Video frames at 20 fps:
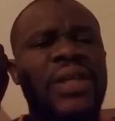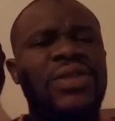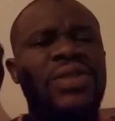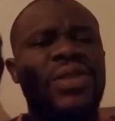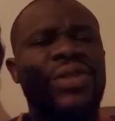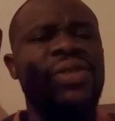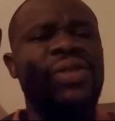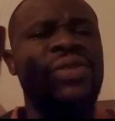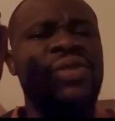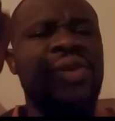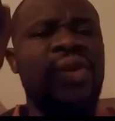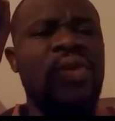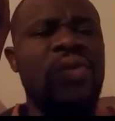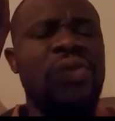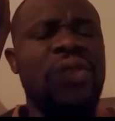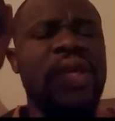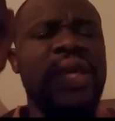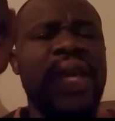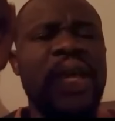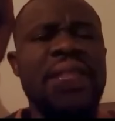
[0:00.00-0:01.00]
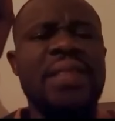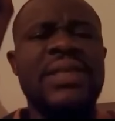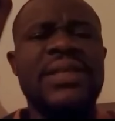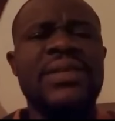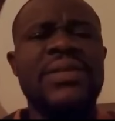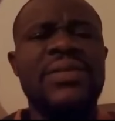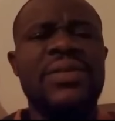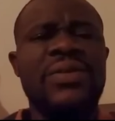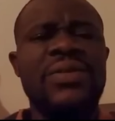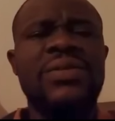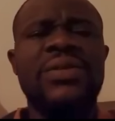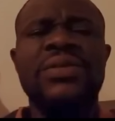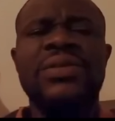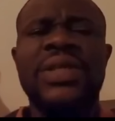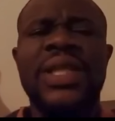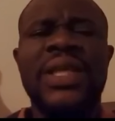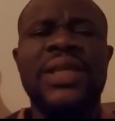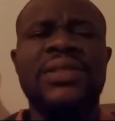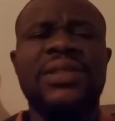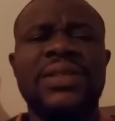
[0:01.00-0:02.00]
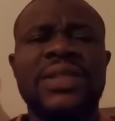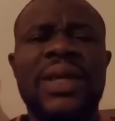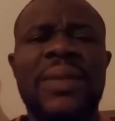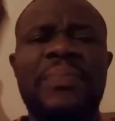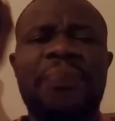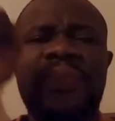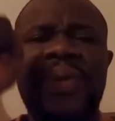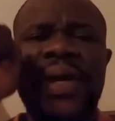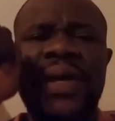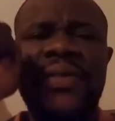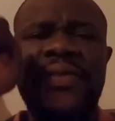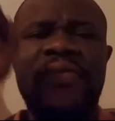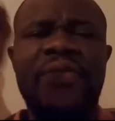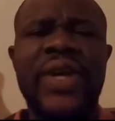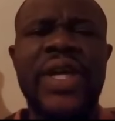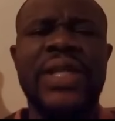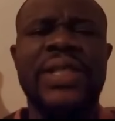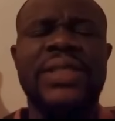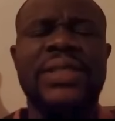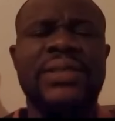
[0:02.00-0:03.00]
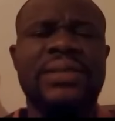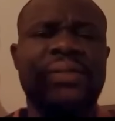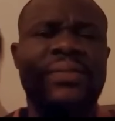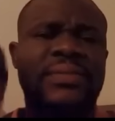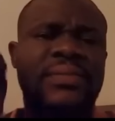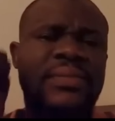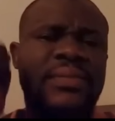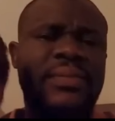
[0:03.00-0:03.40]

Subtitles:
So you know the atheist knows those selections are perfect.